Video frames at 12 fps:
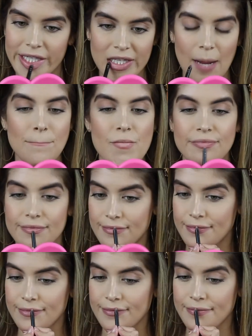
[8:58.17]
Lip
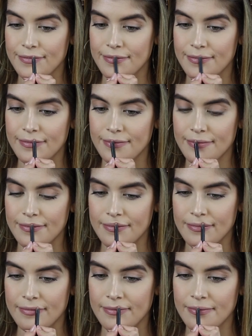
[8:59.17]
Liner in the shade
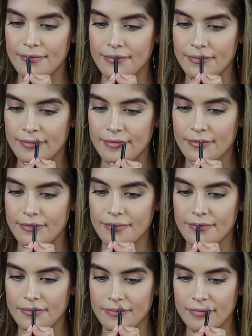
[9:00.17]
Naked. I really want the
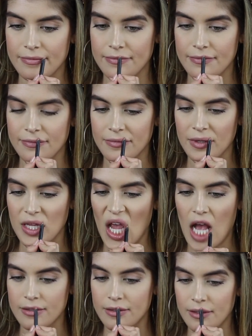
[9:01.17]
shape of
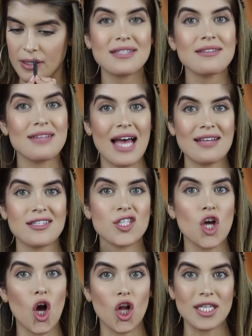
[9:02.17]
my lips to
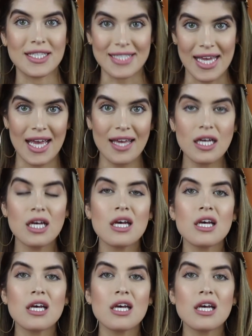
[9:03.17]
last all day.